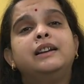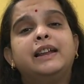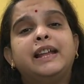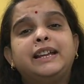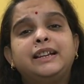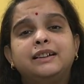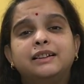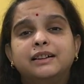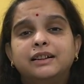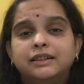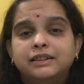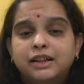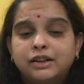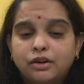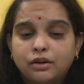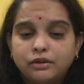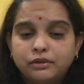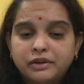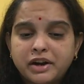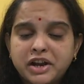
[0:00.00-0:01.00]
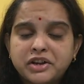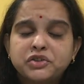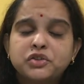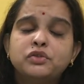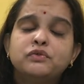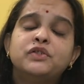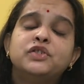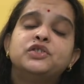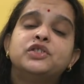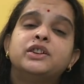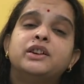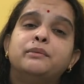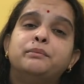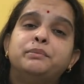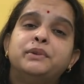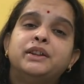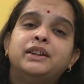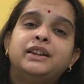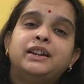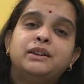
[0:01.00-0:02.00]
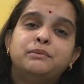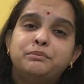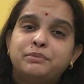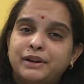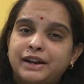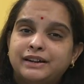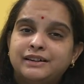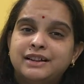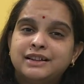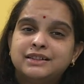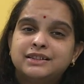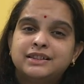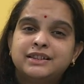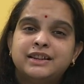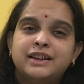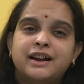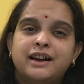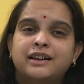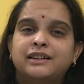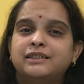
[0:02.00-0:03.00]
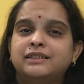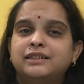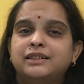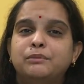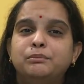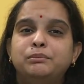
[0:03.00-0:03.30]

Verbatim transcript: Like the contraction which are appearing in pregnancy are